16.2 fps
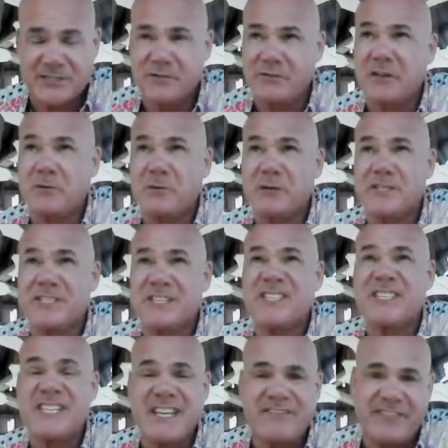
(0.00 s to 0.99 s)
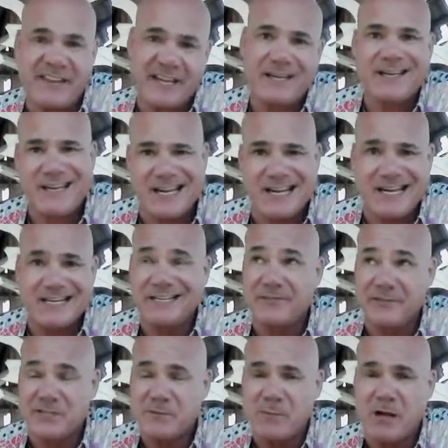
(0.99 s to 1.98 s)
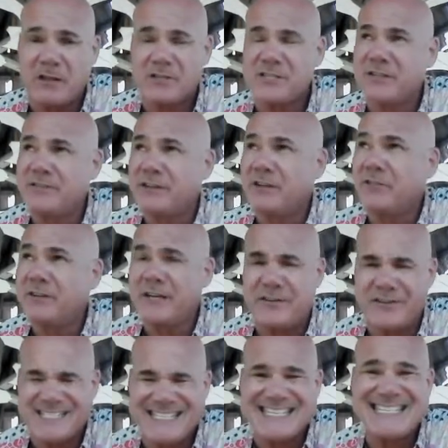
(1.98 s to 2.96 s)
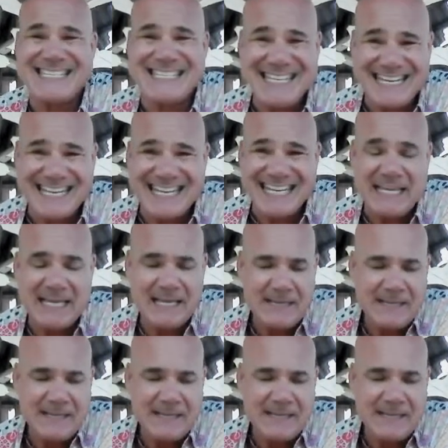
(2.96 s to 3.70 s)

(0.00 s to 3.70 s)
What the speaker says: So in other words, the Civic, kind of the smaller Civic over here, is the City.